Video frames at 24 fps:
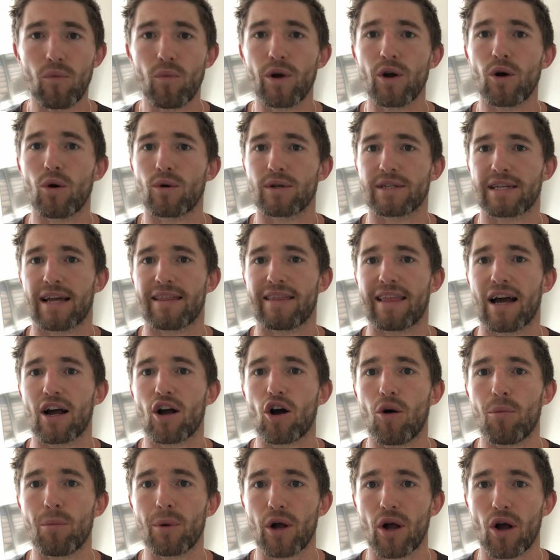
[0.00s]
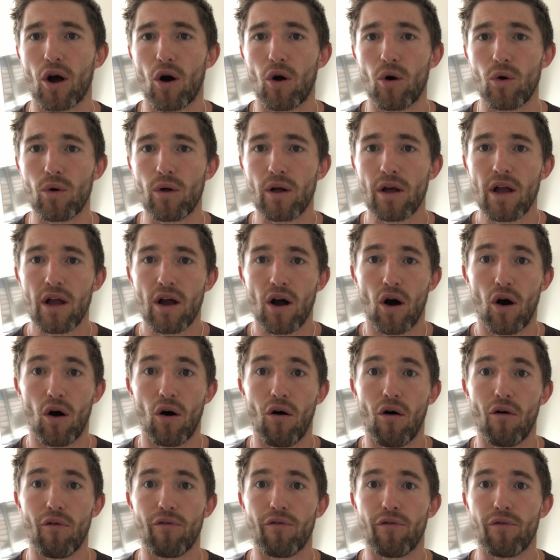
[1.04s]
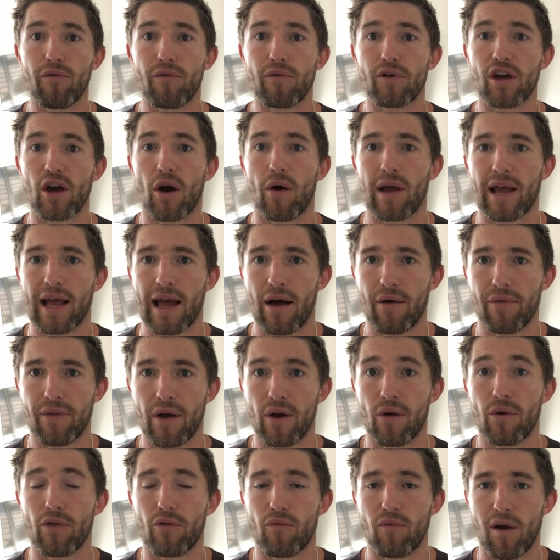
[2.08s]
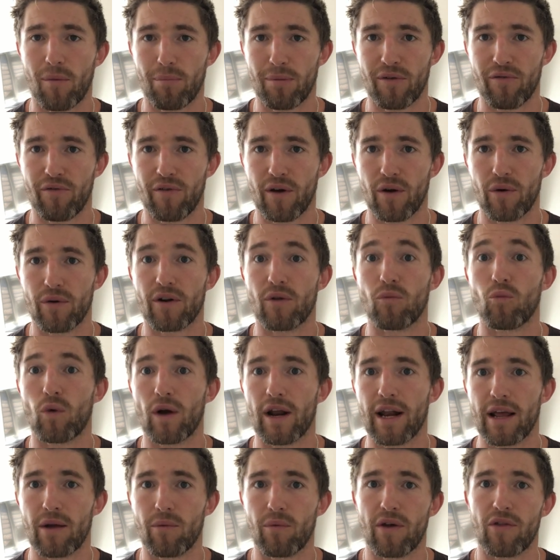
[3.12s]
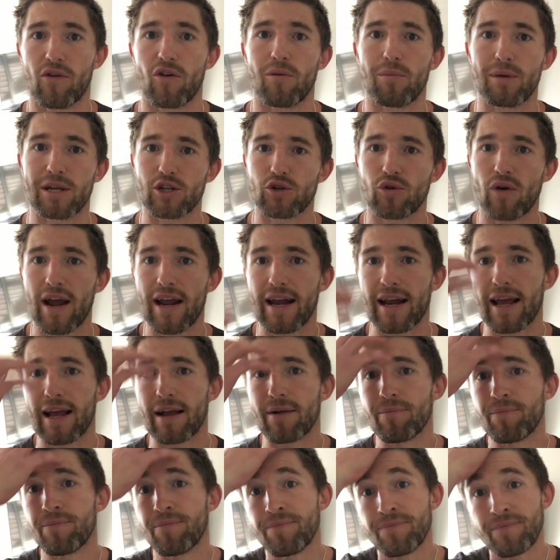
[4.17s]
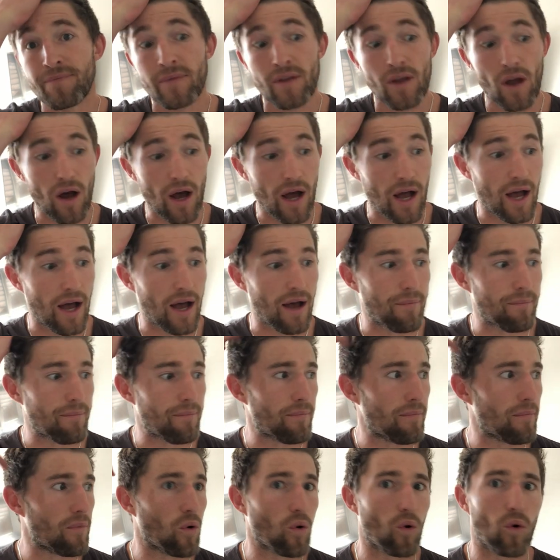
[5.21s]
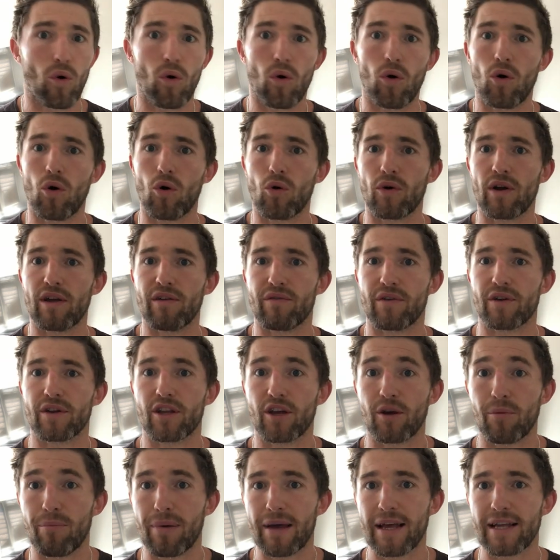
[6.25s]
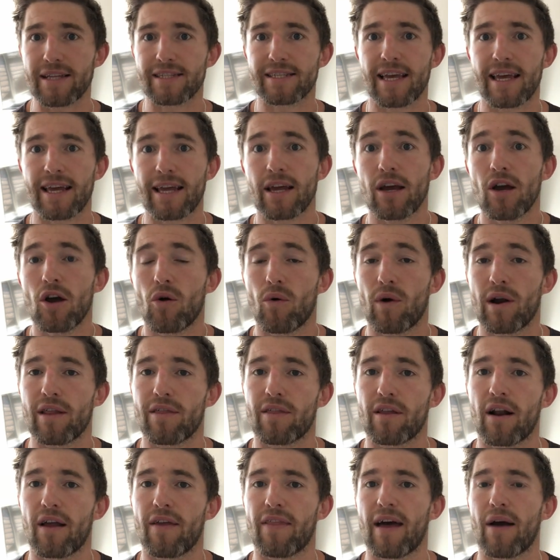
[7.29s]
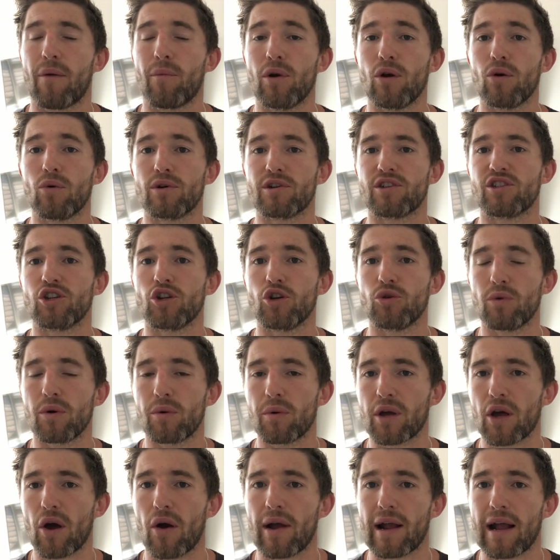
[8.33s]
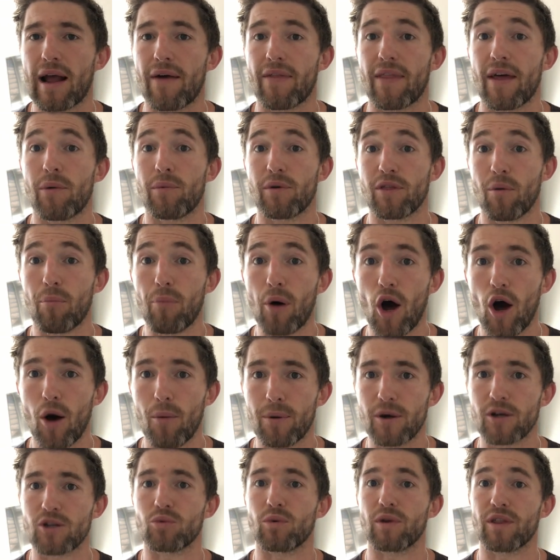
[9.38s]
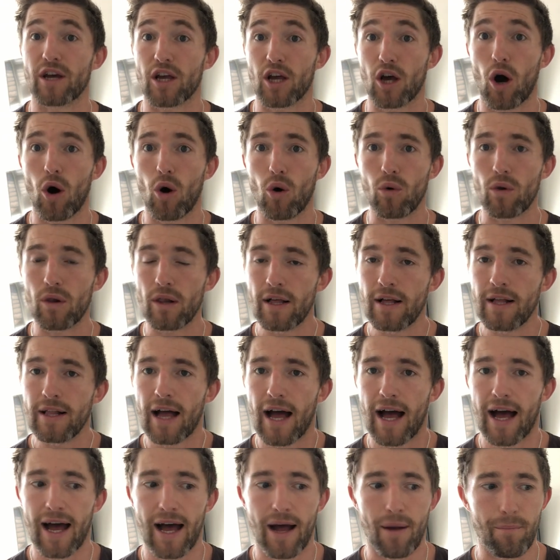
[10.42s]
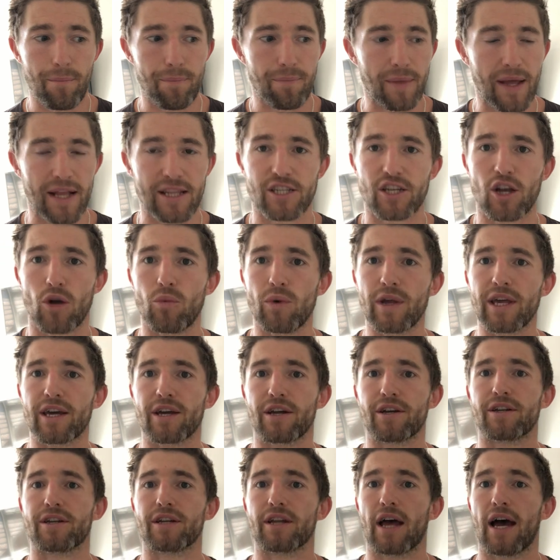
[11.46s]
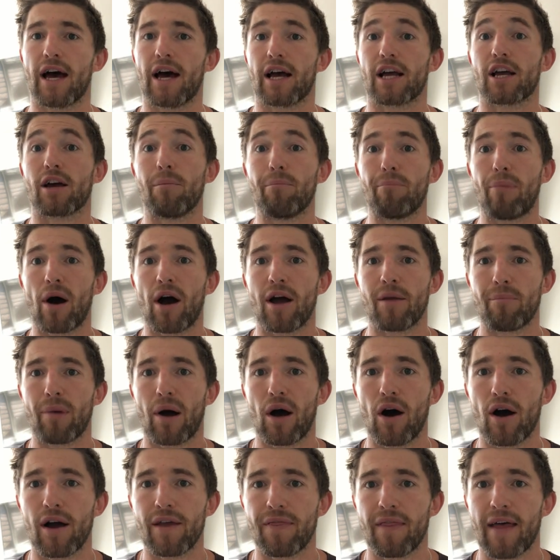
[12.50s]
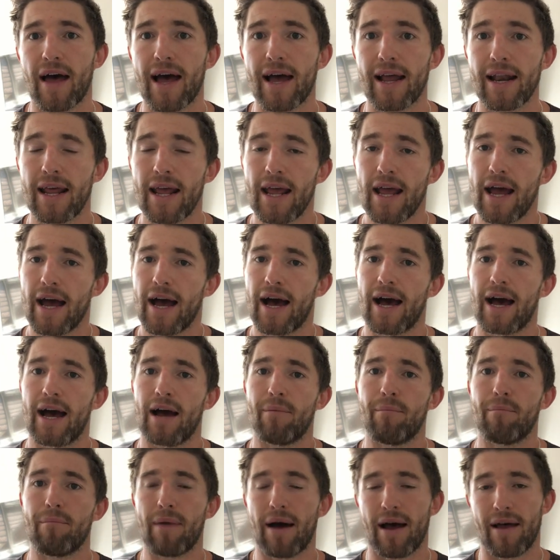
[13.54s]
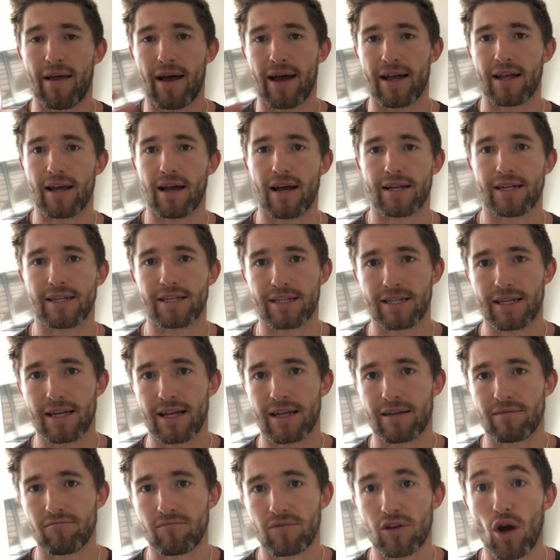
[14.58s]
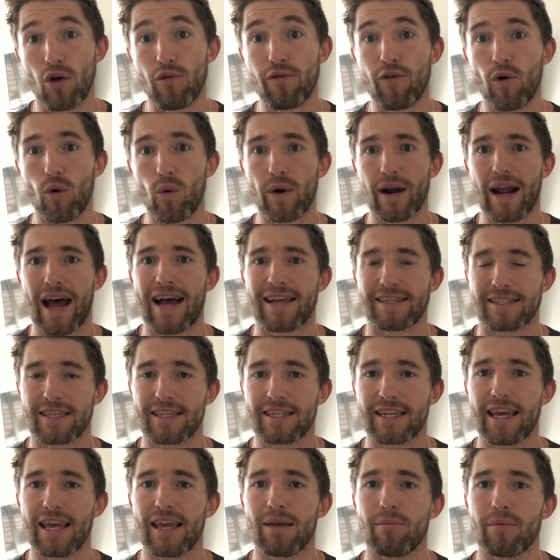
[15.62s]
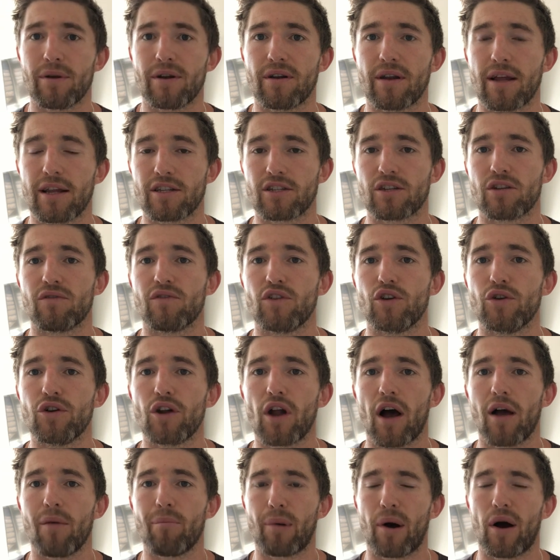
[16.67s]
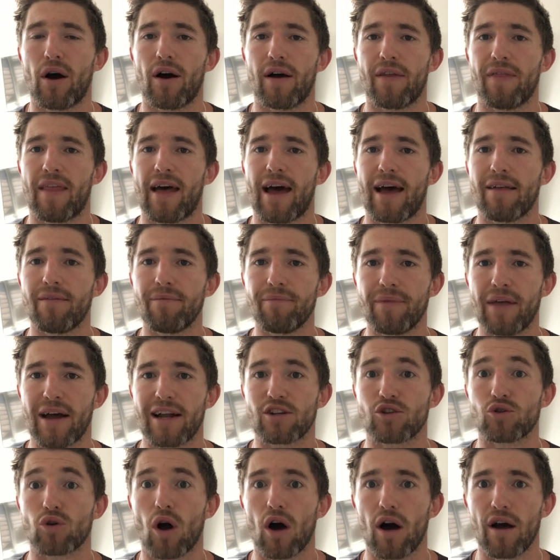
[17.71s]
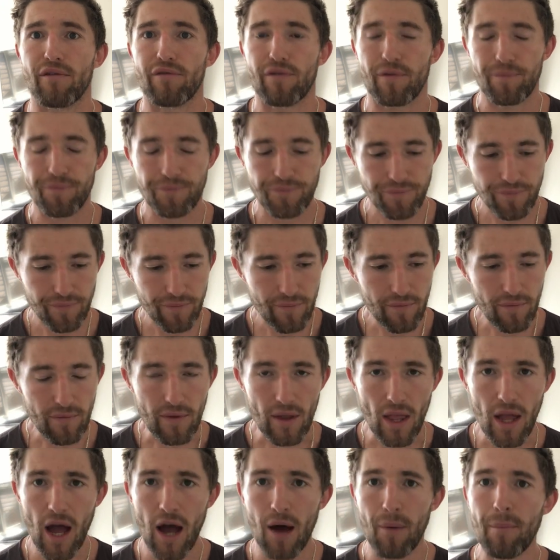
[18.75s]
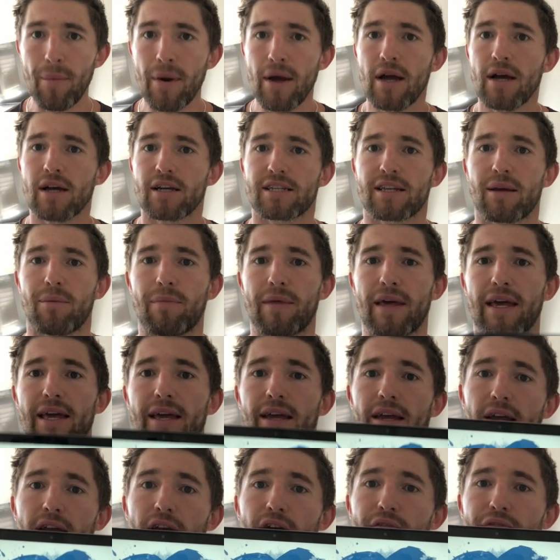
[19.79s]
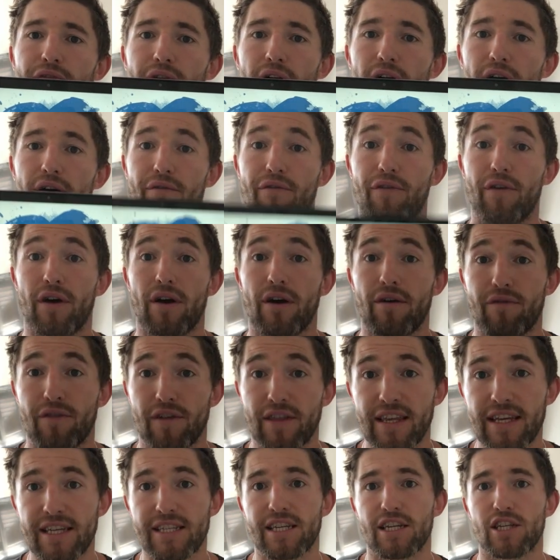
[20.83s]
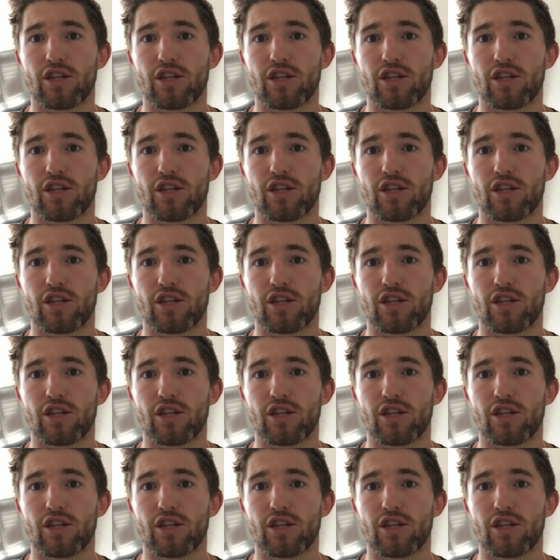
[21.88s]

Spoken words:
we always had that common goal of going out there on the rugby field and winning, whether it be training or even competing or anything like that. We always knew we were going out there with a purpose, with a goal, and so we could combine behind that and go forward as a team and sort of unite behind that drive. Something for this